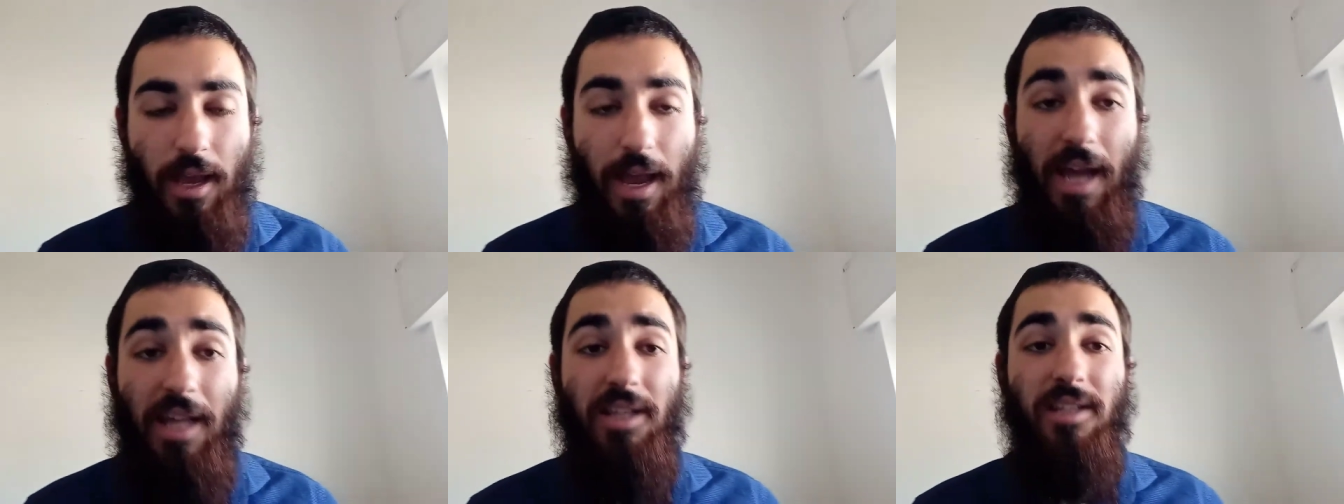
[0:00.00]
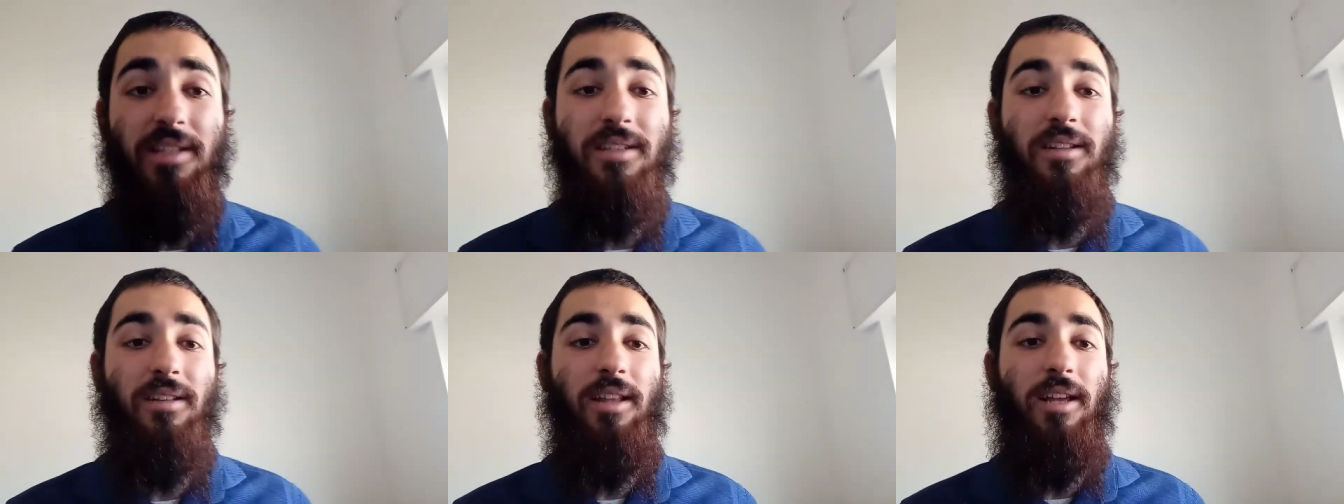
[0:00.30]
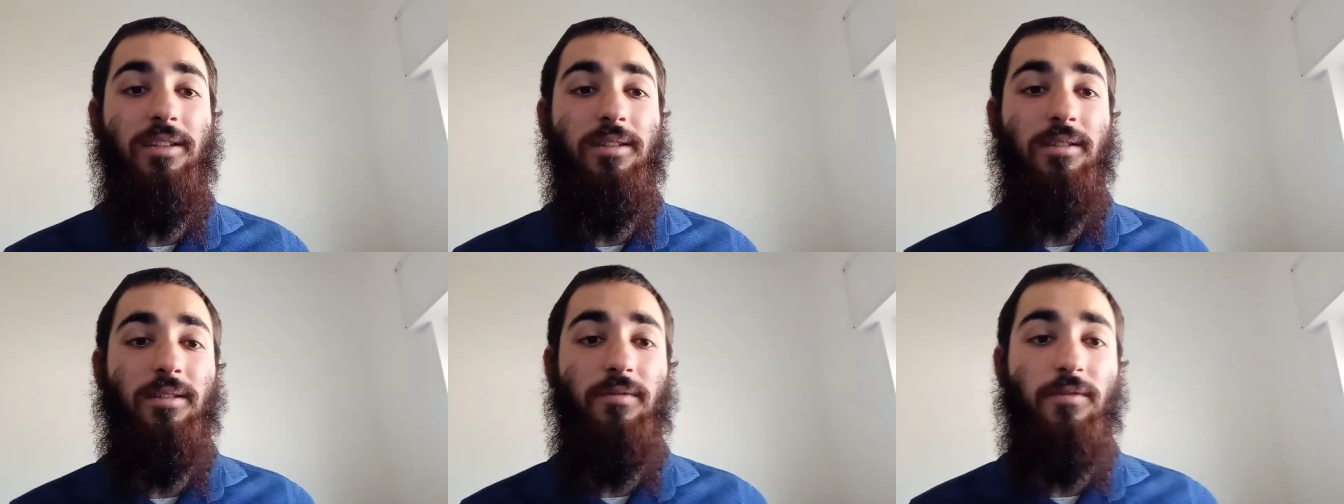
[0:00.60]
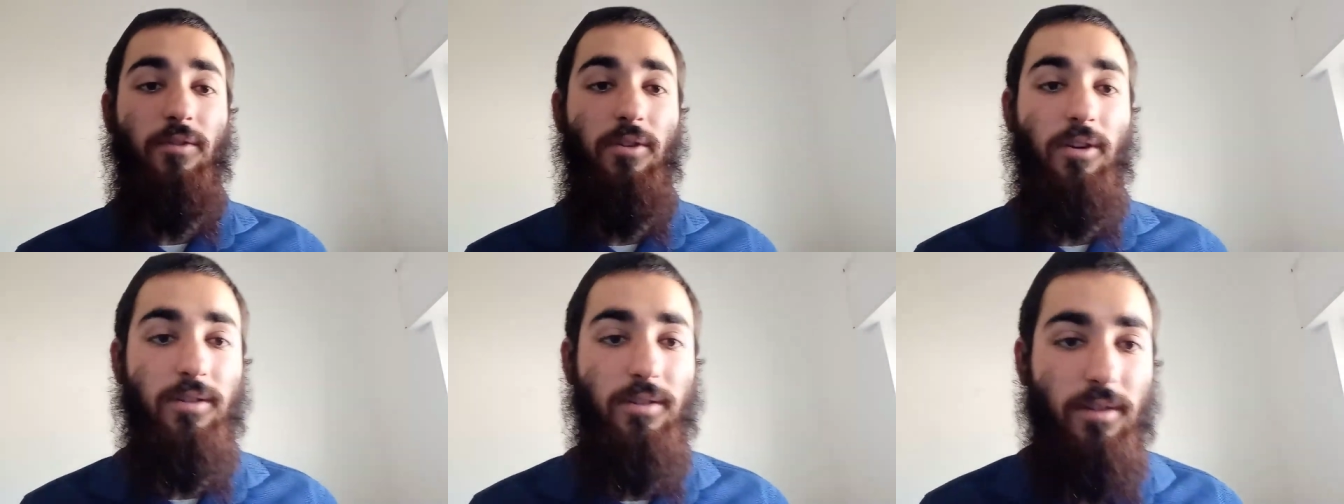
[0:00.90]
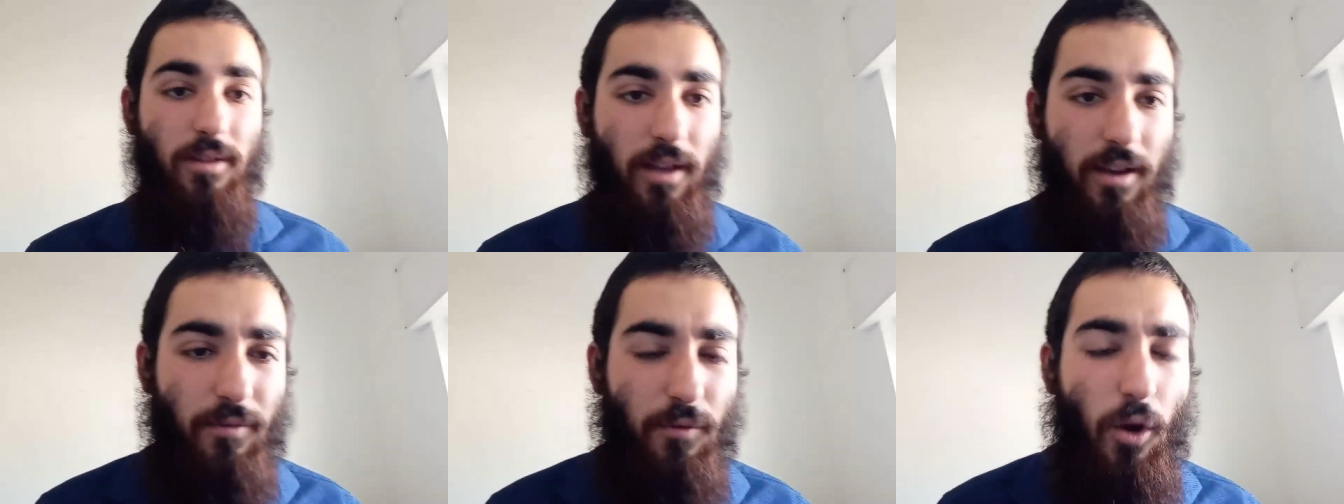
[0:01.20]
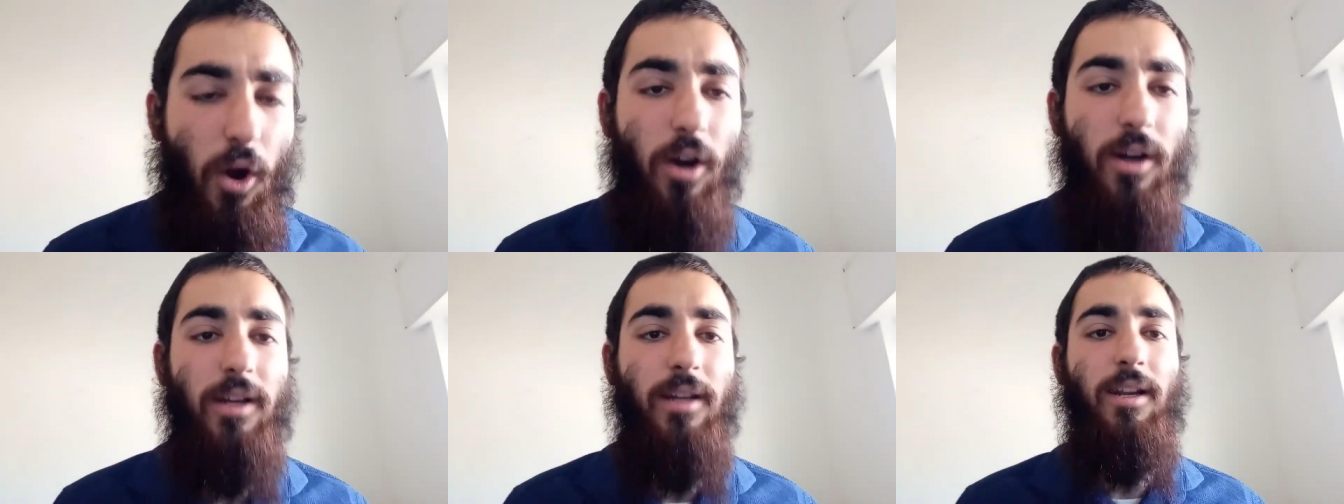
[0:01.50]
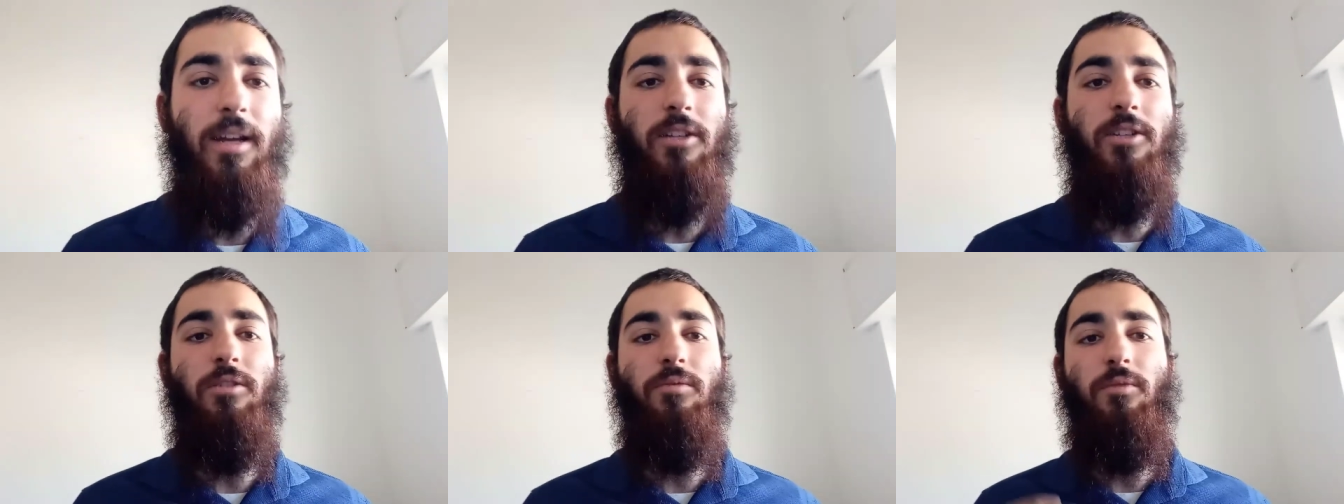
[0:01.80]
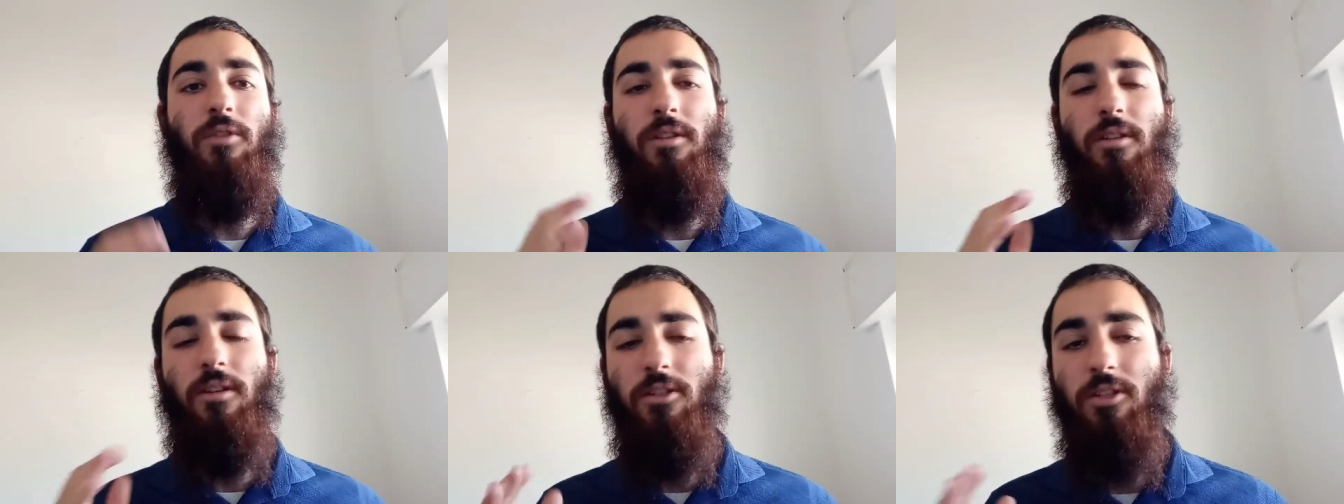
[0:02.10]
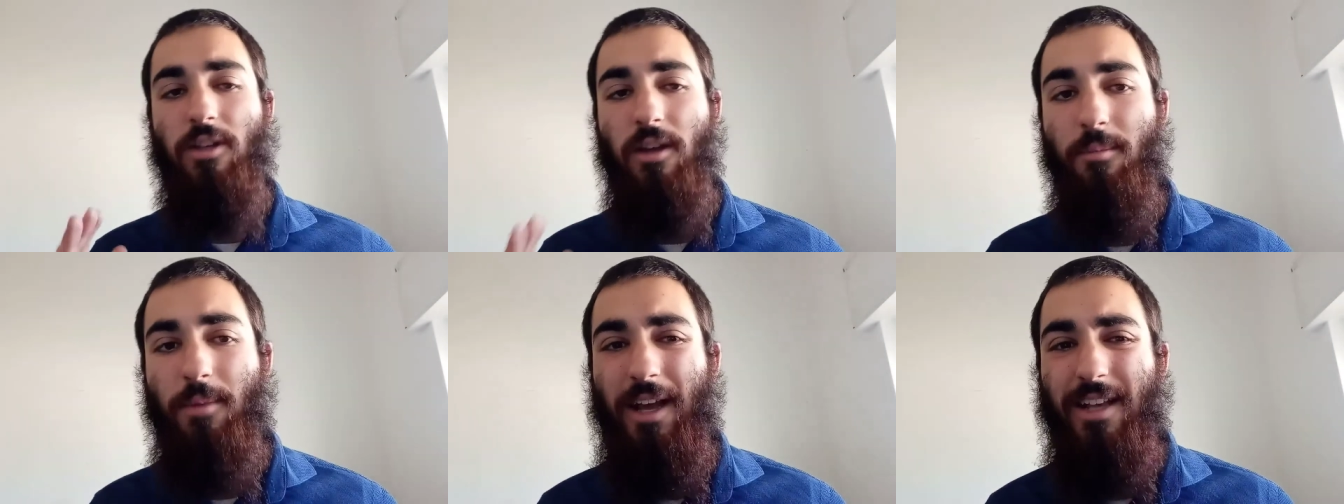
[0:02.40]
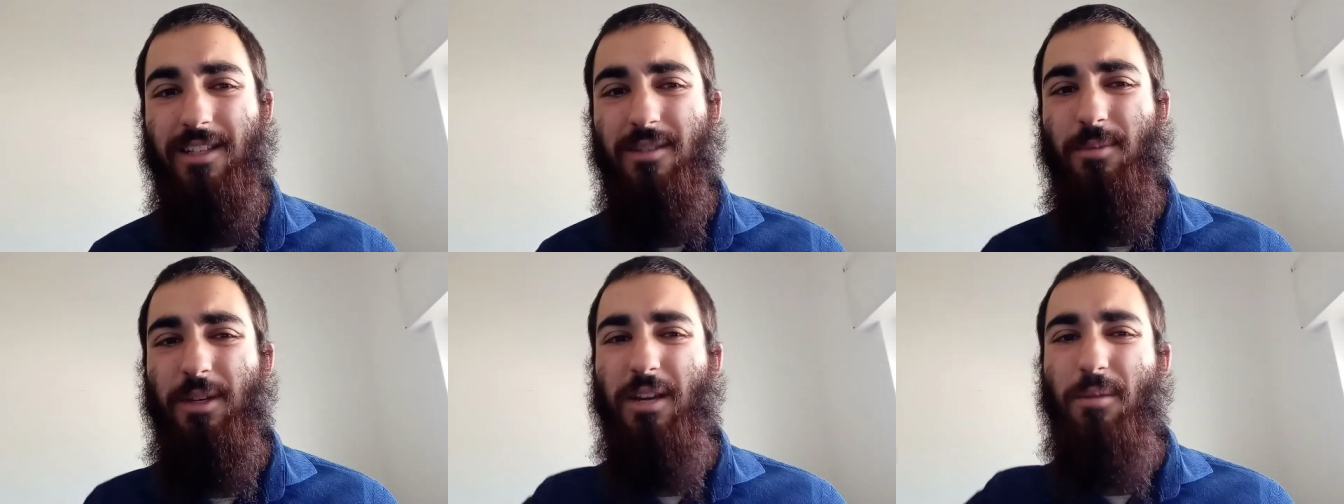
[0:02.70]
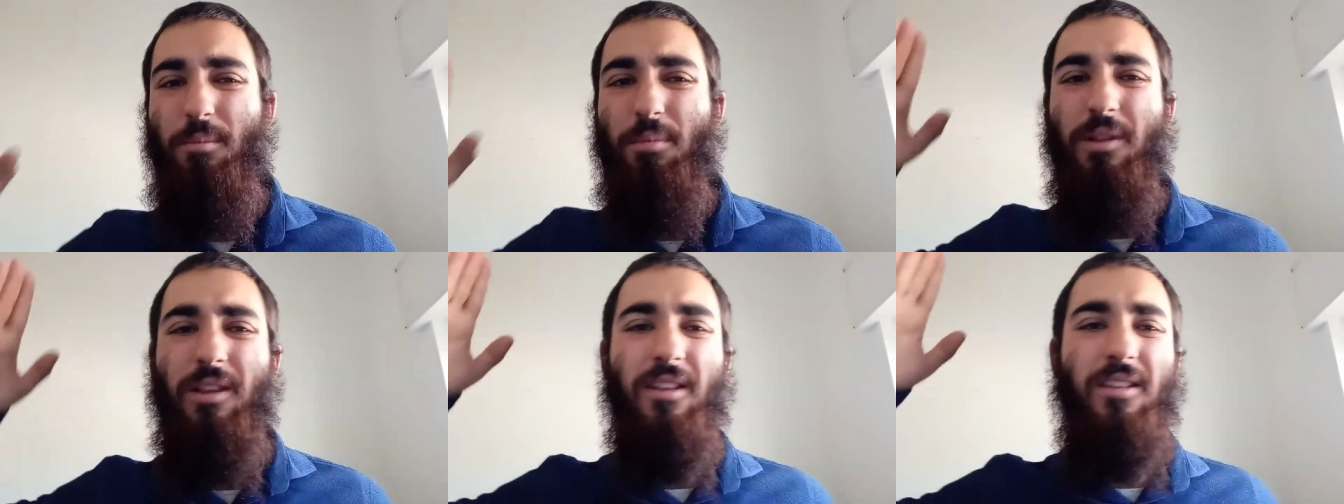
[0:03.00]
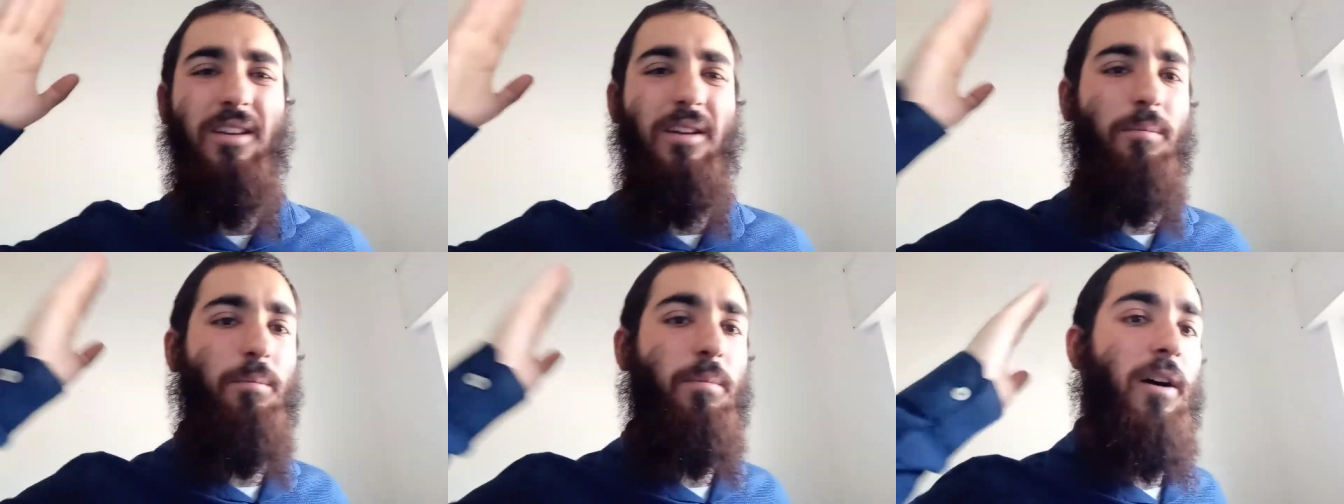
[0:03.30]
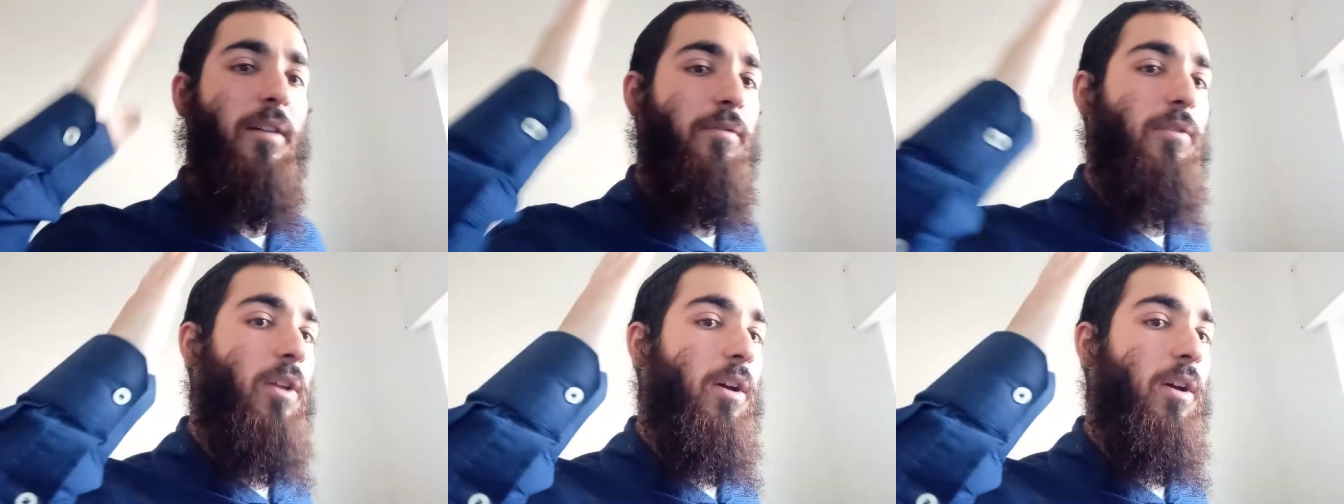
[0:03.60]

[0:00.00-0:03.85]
And this is a lesson for us in life. Our connection with Hashem has to be completely above